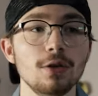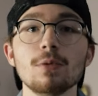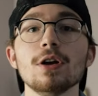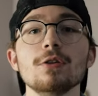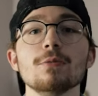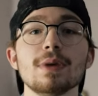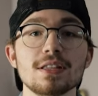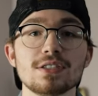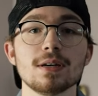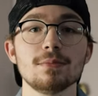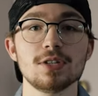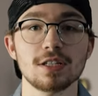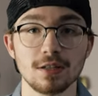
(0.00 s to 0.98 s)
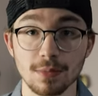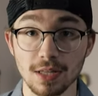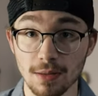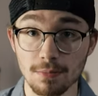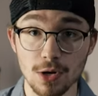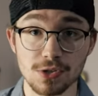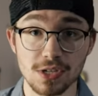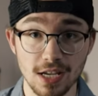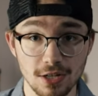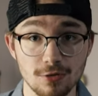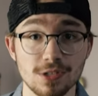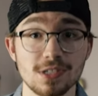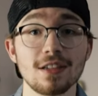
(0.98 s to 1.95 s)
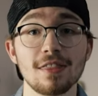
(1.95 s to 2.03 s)
You want your main subject to be the most
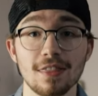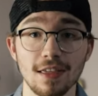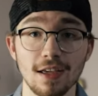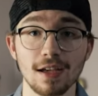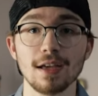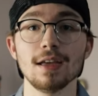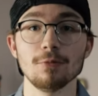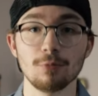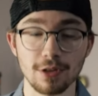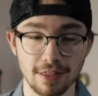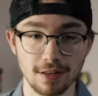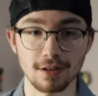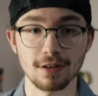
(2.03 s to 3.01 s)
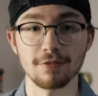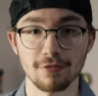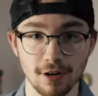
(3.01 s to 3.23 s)
interesting thing within the